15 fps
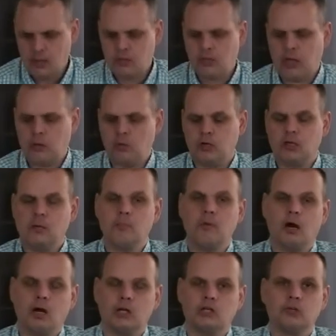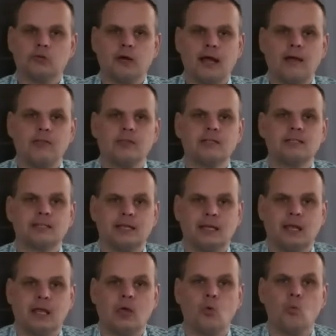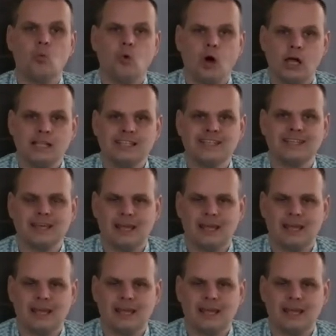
They were to march around the city once